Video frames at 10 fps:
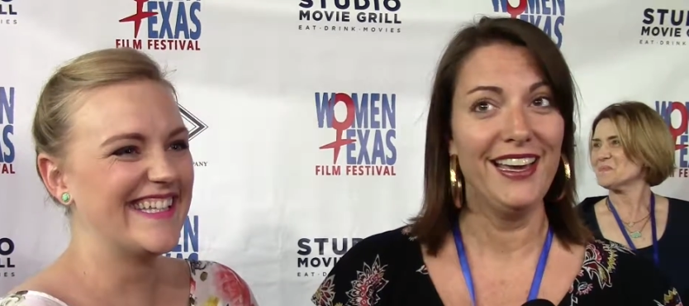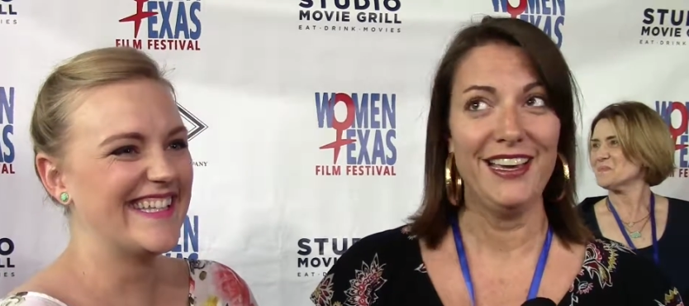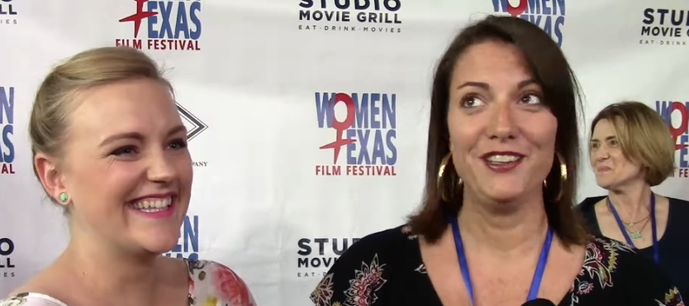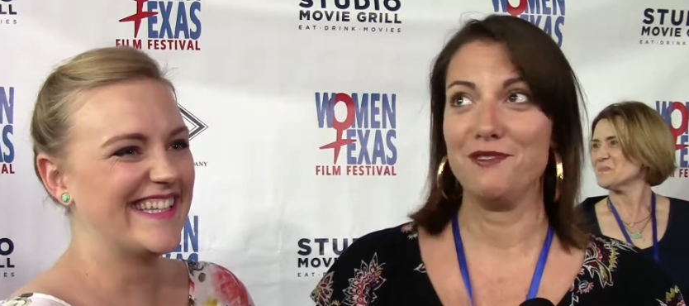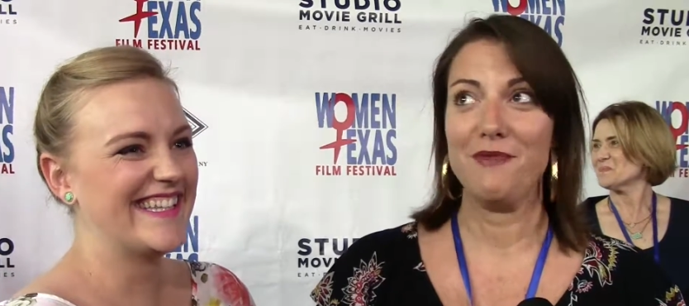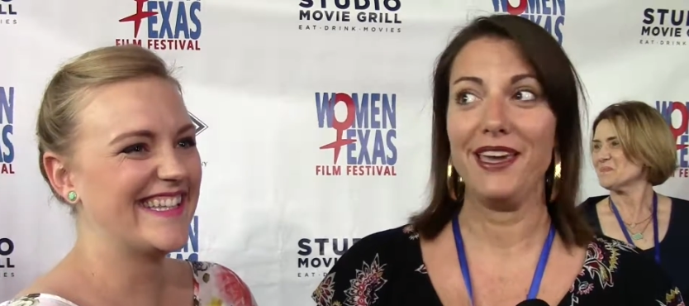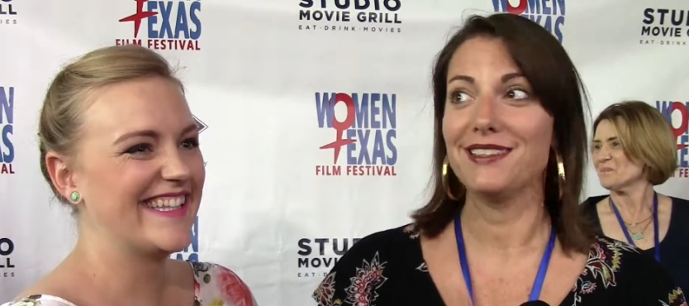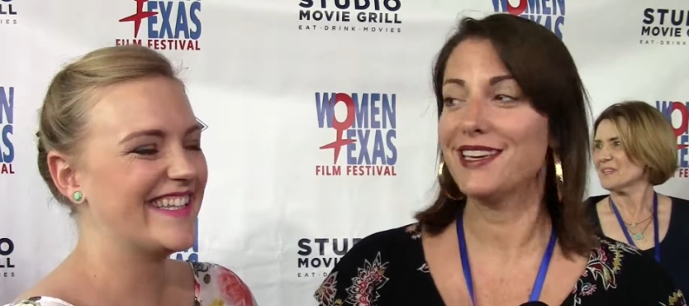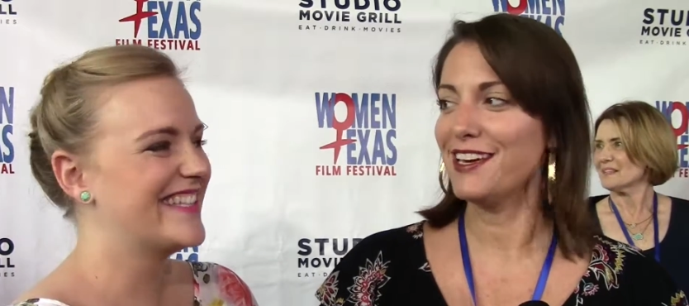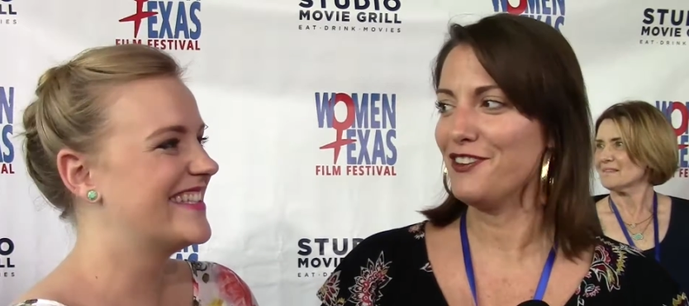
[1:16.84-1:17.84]
Speaker 1: is
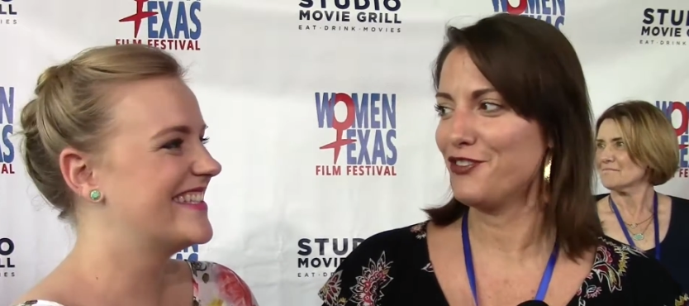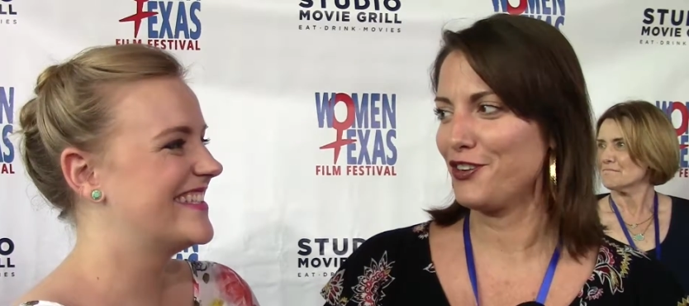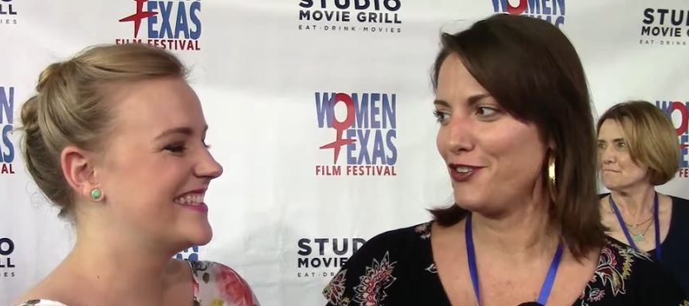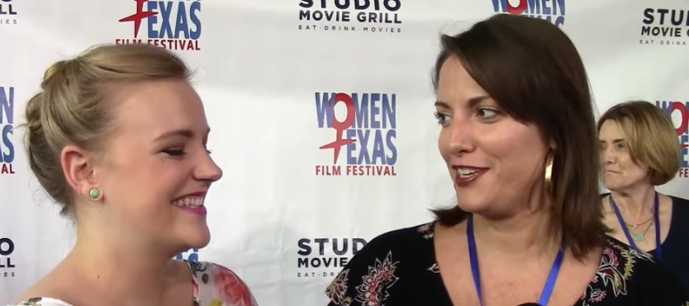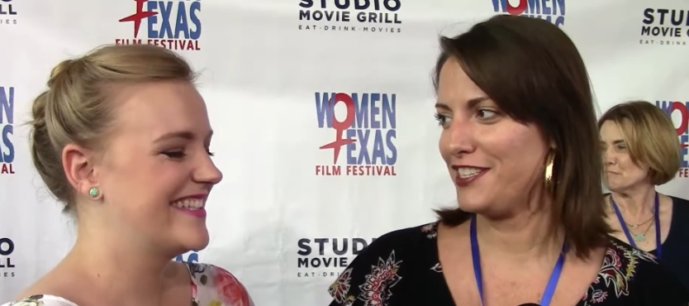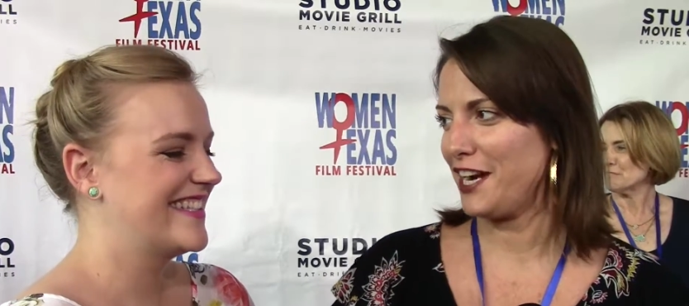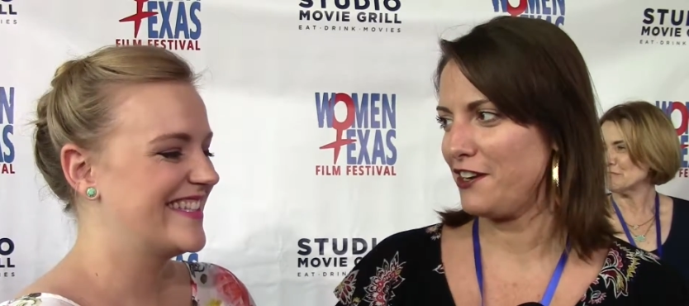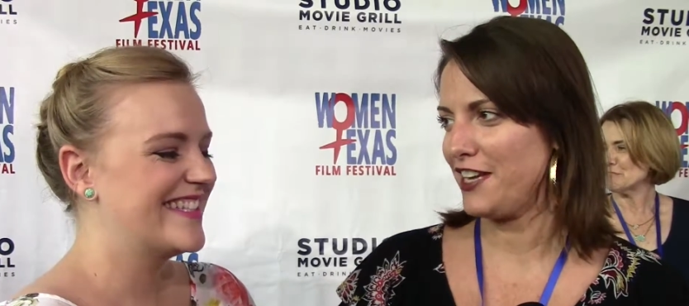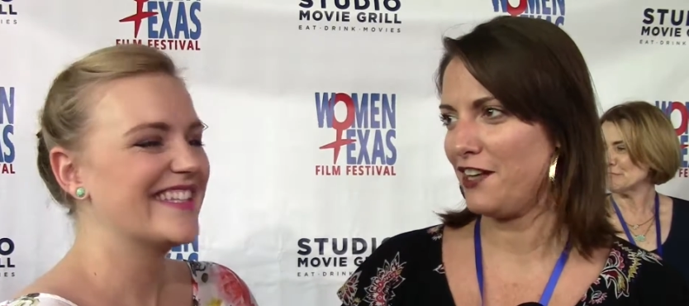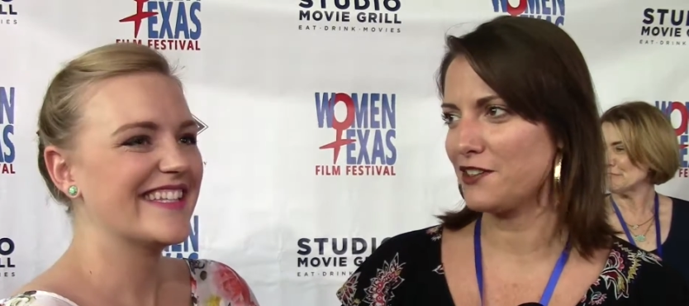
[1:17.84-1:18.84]
amazing for the entire
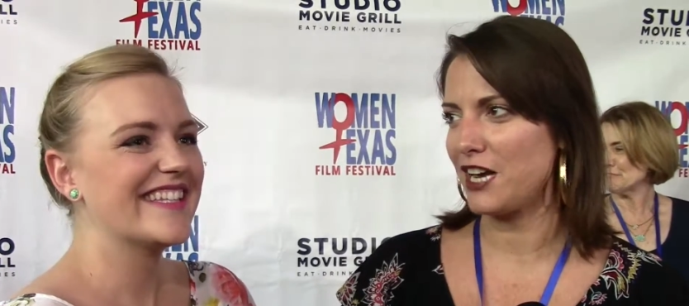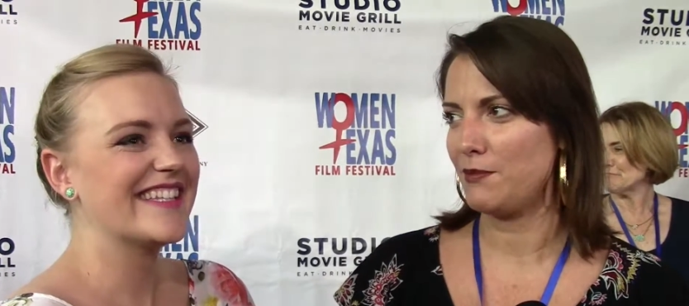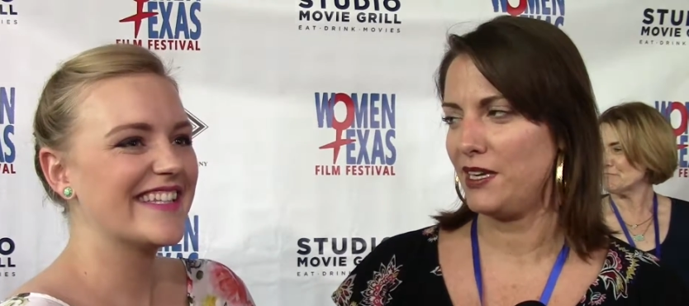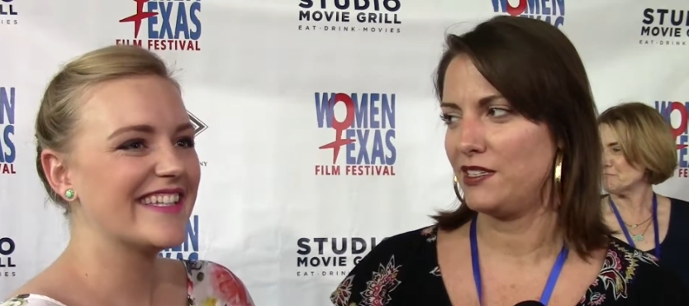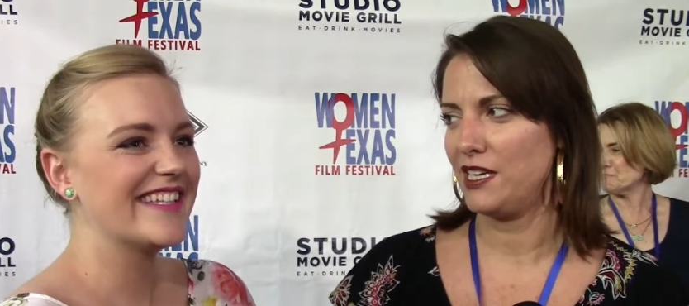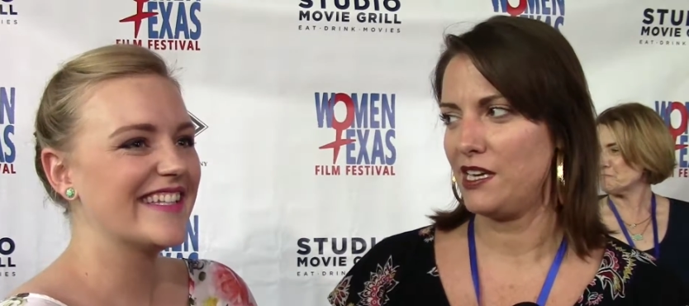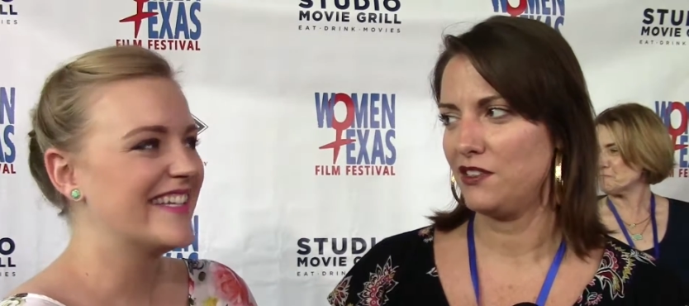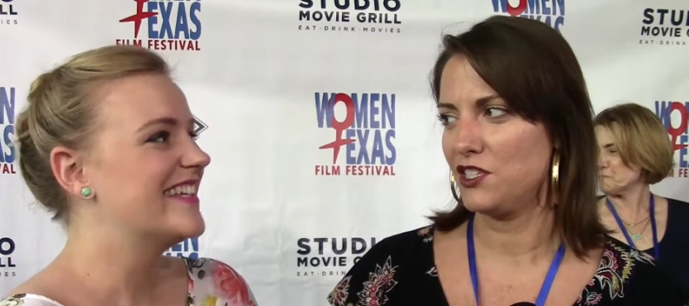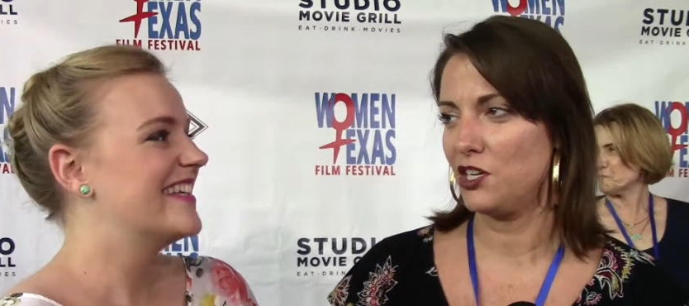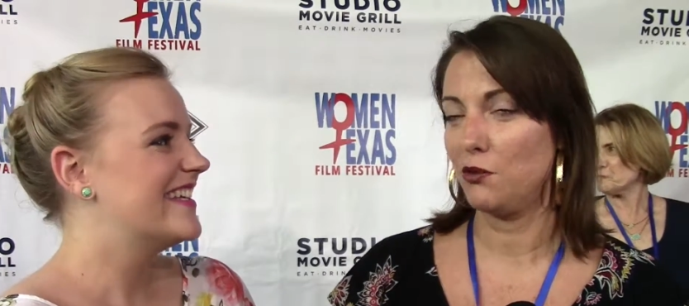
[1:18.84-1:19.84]
Dallas comedy scene.
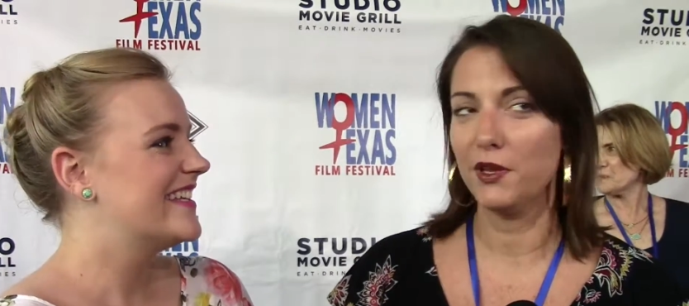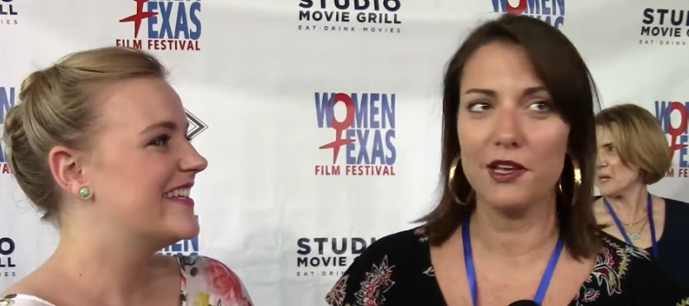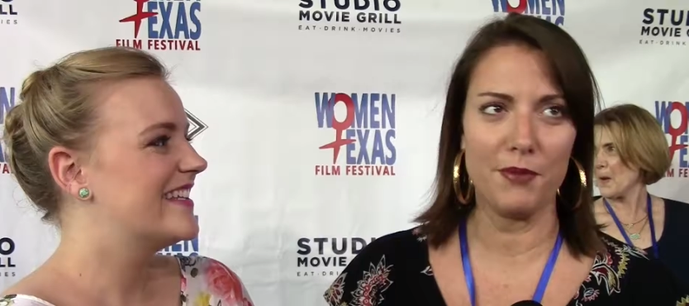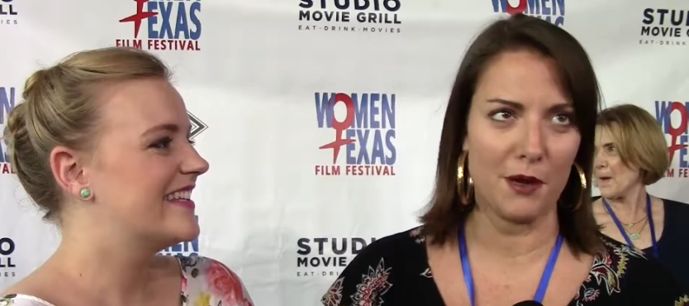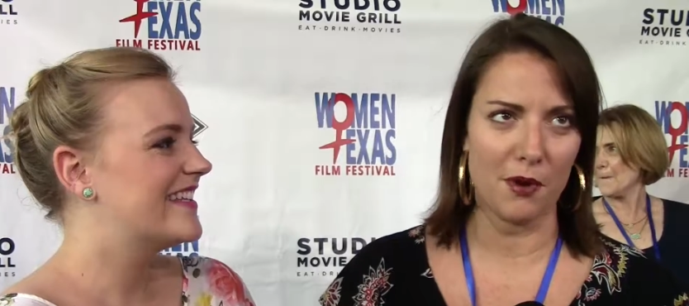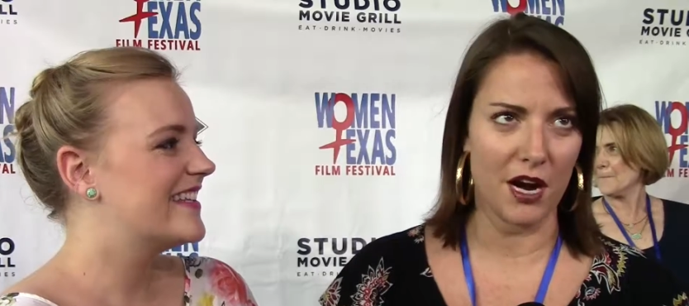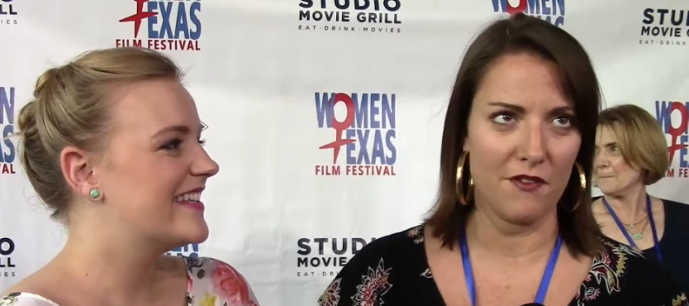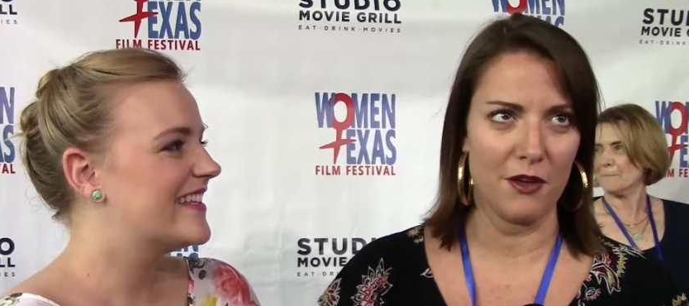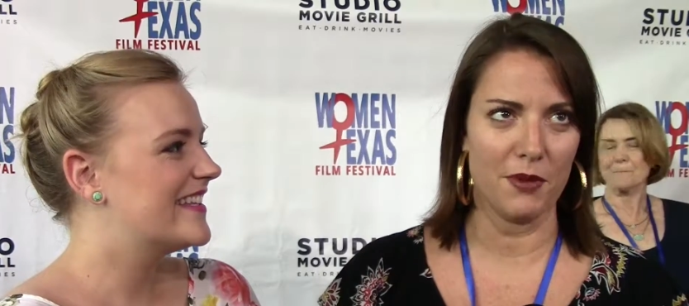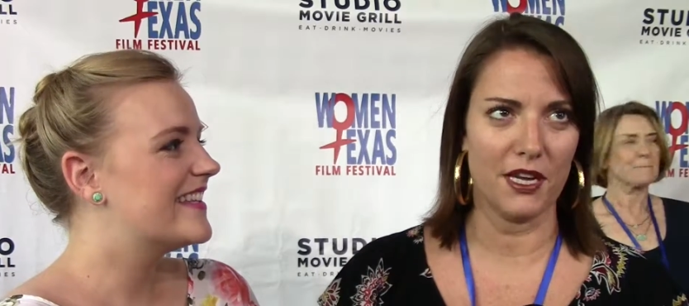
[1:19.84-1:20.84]
So we love being a part of
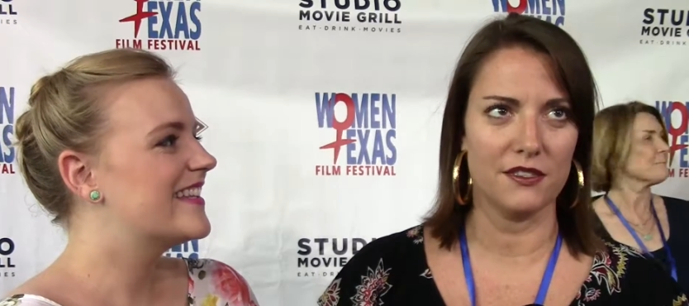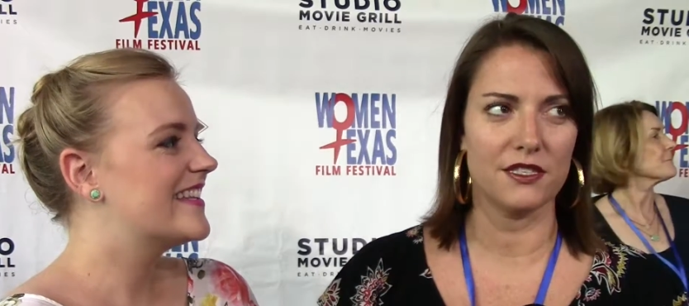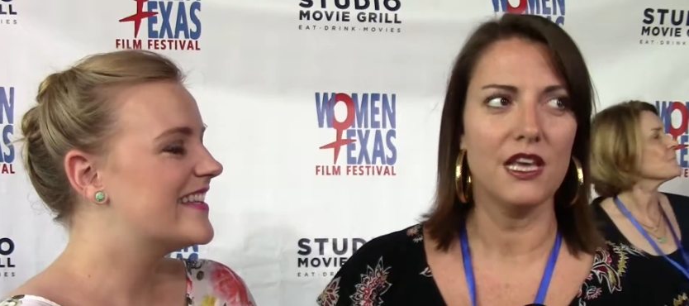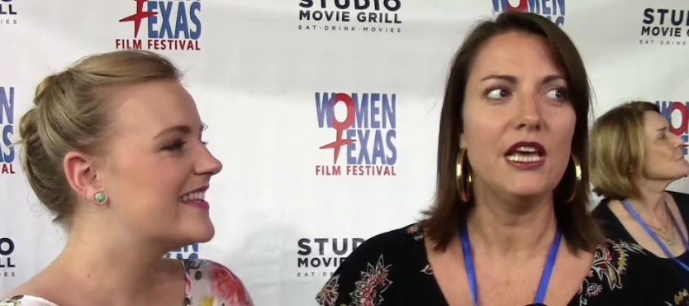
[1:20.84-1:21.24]
it because